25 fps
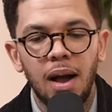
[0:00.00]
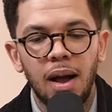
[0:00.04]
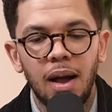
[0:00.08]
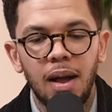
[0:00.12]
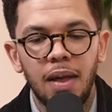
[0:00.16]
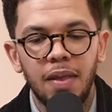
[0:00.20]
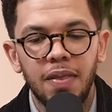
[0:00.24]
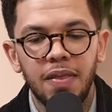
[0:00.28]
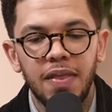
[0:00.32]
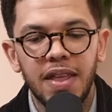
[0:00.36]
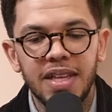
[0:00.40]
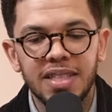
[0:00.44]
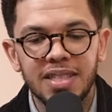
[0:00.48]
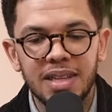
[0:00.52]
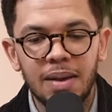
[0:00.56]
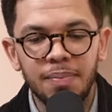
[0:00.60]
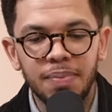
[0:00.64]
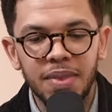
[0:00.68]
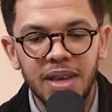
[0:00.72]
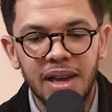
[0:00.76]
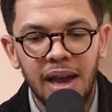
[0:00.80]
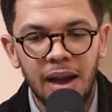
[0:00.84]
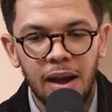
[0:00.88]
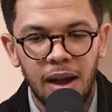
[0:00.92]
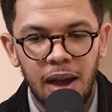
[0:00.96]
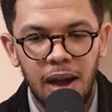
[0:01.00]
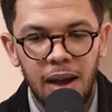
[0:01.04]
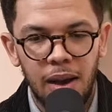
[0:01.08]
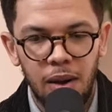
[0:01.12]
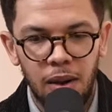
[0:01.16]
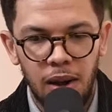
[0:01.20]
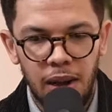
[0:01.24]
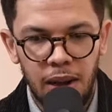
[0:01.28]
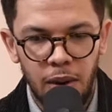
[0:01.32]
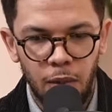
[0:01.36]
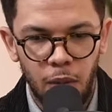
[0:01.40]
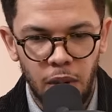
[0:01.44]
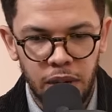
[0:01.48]
There's something
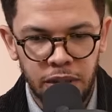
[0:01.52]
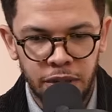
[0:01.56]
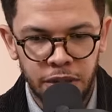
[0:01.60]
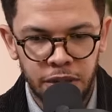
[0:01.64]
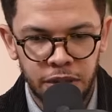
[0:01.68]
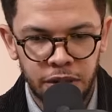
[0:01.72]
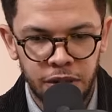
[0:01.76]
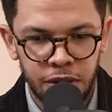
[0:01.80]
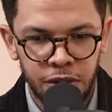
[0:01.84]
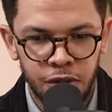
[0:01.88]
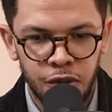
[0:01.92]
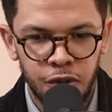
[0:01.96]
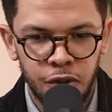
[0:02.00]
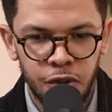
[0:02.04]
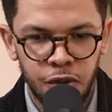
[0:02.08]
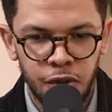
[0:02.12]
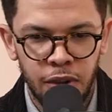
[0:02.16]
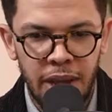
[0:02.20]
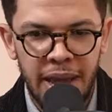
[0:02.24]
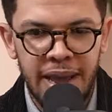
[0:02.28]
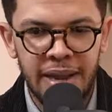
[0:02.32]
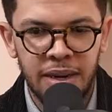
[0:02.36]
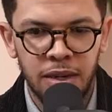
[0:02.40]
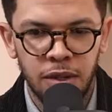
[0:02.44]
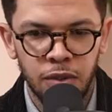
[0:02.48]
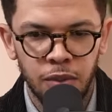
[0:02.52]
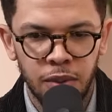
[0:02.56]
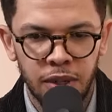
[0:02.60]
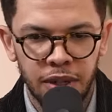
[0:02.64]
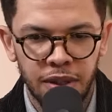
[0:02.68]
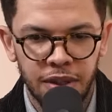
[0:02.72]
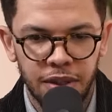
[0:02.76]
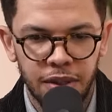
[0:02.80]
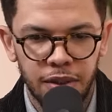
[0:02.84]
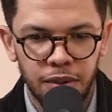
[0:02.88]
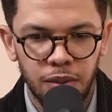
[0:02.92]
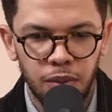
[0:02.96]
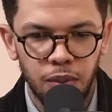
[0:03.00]
I want to end
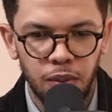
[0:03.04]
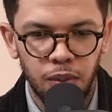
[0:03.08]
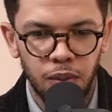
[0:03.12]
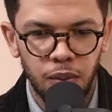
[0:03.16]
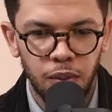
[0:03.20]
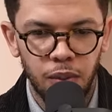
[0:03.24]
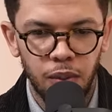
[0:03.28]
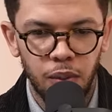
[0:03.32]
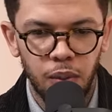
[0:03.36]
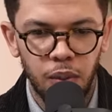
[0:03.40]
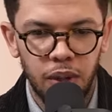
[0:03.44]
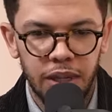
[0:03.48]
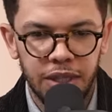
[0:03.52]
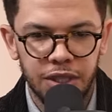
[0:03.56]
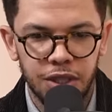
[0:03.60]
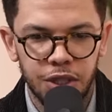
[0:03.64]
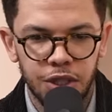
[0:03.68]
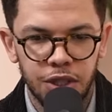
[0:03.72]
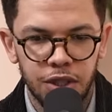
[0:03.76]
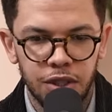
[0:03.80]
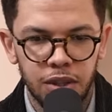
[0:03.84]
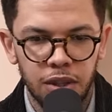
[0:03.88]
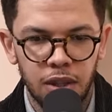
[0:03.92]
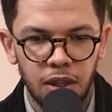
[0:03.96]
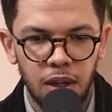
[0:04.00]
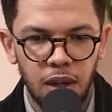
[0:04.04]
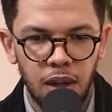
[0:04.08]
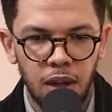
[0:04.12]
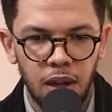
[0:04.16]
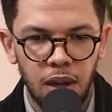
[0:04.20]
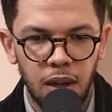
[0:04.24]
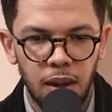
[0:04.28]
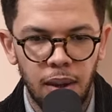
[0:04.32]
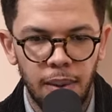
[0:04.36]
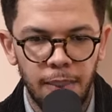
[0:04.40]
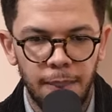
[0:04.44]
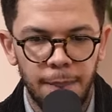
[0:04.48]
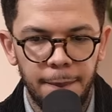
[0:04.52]
with, which
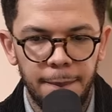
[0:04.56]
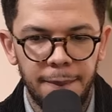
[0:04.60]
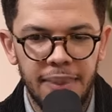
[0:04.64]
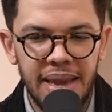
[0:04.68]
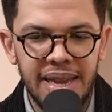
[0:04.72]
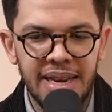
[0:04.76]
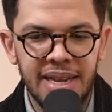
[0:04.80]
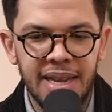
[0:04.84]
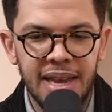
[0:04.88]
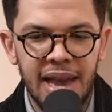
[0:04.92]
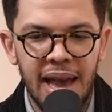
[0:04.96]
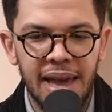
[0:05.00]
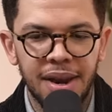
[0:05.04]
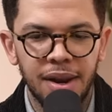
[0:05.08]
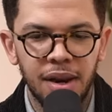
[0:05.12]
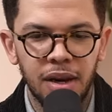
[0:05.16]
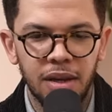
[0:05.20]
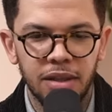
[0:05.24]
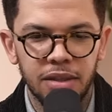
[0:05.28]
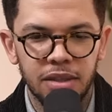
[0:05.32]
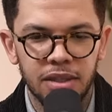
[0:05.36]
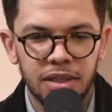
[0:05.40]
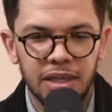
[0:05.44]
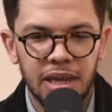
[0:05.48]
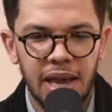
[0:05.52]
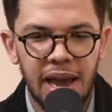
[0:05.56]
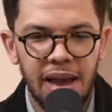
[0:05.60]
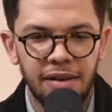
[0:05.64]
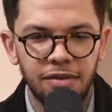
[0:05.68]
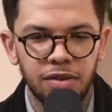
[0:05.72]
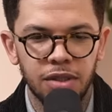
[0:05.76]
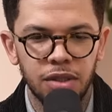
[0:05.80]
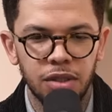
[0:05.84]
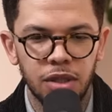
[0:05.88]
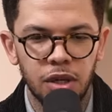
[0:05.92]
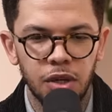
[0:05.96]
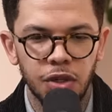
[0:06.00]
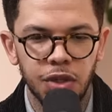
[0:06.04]
many analysts
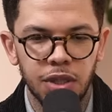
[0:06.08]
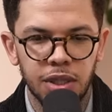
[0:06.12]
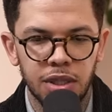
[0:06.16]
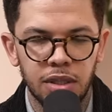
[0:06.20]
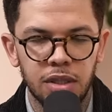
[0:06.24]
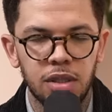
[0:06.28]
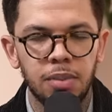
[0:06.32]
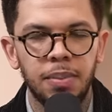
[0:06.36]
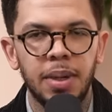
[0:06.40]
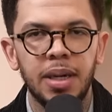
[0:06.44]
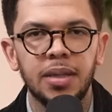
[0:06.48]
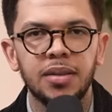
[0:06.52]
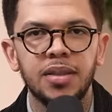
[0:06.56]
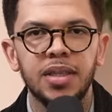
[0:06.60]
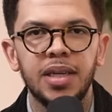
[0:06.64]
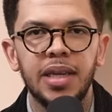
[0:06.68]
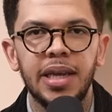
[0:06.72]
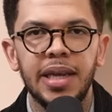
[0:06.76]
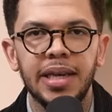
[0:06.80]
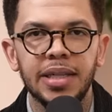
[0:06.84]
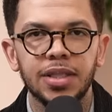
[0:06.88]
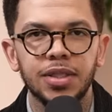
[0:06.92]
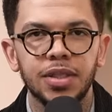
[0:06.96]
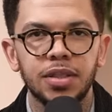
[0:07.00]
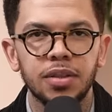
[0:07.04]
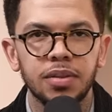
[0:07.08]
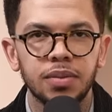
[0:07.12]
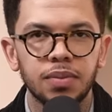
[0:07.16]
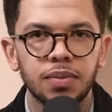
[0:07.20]
haven't noticed about the election.